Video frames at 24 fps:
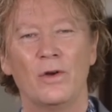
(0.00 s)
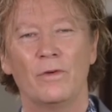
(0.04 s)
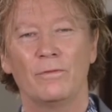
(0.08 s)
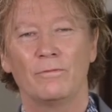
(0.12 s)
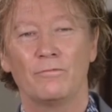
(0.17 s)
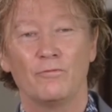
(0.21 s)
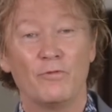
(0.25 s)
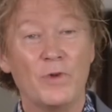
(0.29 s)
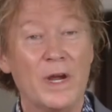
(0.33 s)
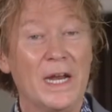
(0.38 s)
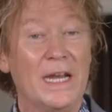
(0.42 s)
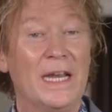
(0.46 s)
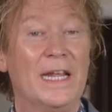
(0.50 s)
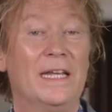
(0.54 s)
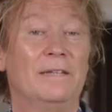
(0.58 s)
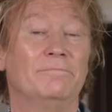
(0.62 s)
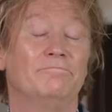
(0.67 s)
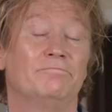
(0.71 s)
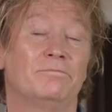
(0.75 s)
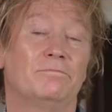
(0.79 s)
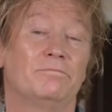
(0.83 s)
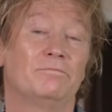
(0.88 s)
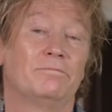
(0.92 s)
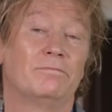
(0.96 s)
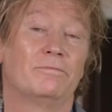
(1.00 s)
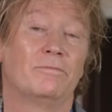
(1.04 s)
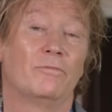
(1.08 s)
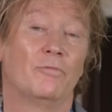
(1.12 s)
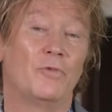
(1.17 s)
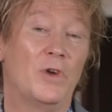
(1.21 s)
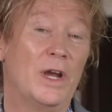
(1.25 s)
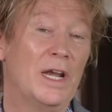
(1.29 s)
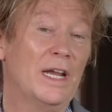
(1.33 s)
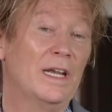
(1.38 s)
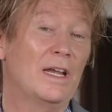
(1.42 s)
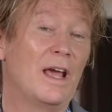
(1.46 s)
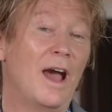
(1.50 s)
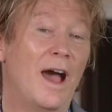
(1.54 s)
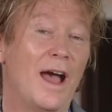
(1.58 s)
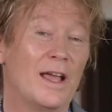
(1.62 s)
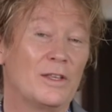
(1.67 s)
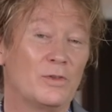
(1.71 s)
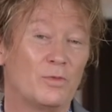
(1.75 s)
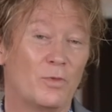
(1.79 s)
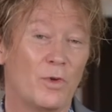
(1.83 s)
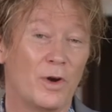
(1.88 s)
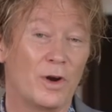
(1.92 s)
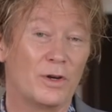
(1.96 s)
reading reading
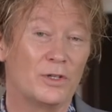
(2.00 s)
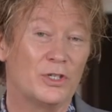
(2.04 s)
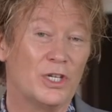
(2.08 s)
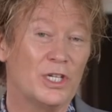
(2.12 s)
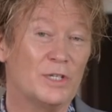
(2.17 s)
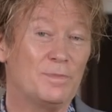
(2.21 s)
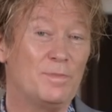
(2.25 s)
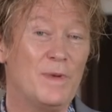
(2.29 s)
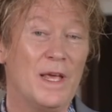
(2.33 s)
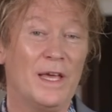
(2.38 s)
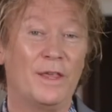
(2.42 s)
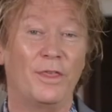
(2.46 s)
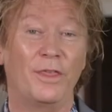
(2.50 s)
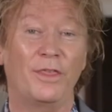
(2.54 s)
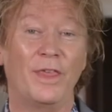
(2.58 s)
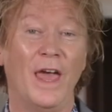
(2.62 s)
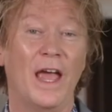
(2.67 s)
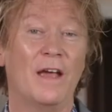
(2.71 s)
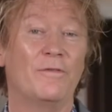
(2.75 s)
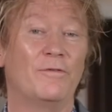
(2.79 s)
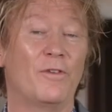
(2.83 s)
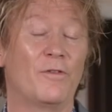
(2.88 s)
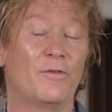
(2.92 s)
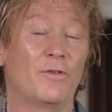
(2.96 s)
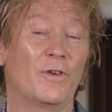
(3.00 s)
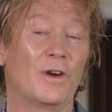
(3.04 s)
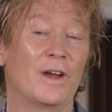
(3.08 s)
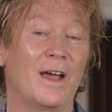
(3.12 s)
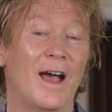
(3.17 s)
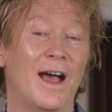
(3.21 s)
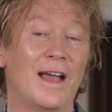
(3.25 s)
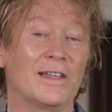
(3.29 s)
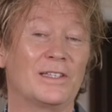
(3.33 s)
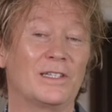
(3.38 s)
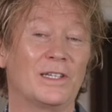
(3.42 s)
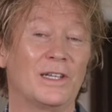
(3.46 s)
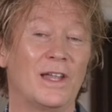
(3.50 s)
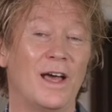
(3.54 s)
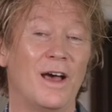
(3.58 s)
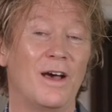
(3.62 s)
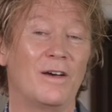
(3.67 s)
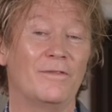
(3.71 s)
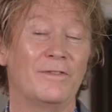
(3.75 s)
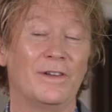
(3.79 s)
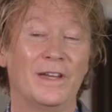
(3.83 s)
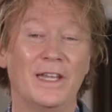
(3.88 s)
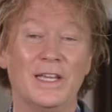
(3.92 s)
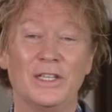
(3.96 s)
God's Word, just being thankful for God's
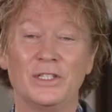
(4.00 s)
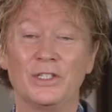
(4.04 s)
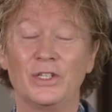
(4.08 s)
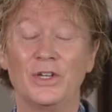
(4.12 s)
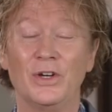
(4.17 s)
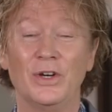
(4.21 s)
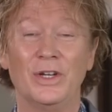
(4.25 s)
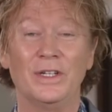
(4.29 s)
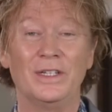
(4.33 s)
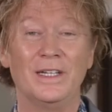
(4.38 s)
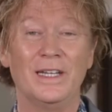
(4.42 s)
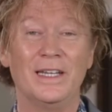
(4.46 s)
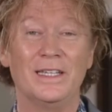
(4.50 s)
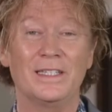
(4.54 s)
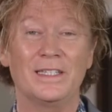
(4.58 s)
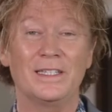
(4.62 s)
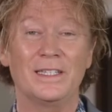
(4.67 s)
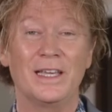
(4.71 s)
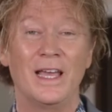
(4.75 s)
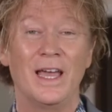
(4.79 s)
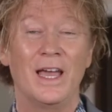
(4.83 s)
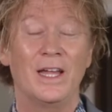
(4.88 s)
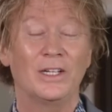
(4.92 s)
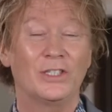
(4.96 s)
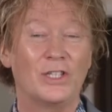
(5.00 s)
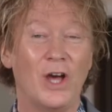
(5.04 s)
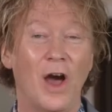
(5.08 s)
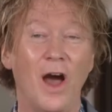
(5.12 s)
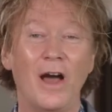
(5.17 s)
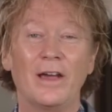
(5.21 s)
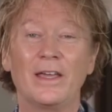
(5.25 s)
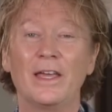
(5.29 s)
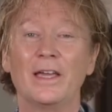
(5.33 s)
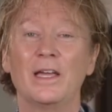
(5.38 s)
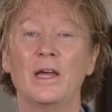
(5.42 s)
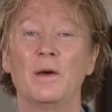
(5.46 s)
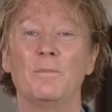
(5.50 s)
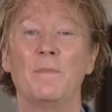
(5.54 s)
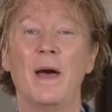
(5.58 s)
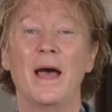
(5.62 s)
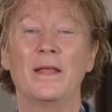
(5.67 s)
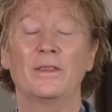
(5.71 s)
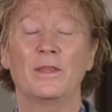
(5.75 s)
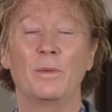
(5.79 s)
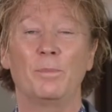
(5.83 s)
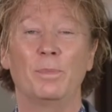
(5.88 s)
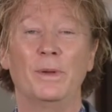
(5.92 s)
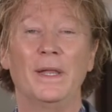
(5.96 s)
love and His goodness, talking
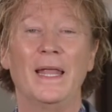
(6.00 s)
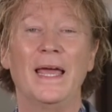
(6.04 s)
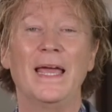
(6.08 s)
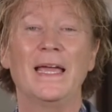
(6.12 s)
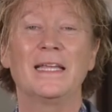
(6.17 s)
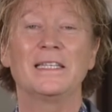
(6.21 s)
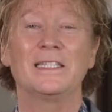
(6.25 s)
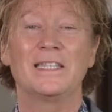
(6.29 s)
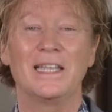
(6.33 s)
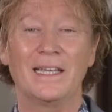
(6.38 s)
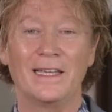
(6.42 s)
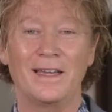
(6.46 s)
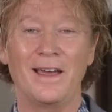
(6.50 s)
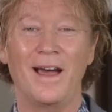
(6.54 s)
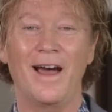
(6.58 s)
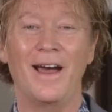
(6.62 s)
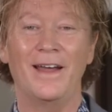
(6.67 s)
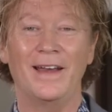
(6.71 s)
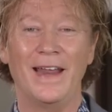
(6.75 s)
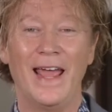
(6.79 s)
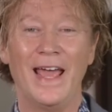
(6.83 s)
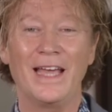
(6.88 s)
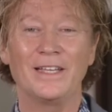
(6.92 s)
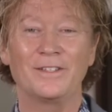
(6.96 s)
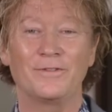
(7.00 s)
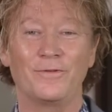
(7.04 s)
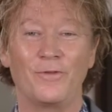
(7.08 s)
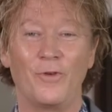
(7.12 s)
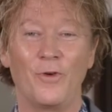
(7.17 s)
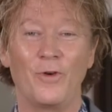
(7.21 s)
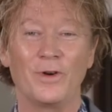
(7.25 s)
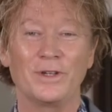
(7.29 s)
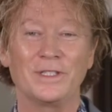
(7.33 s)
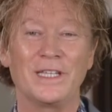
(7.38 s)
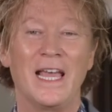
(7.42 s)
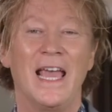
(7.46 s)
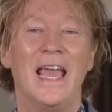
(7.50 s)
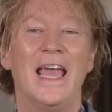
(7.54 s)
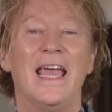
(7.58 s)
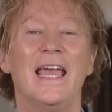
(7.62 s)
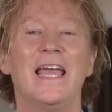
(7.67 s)
about the plans that God has for us.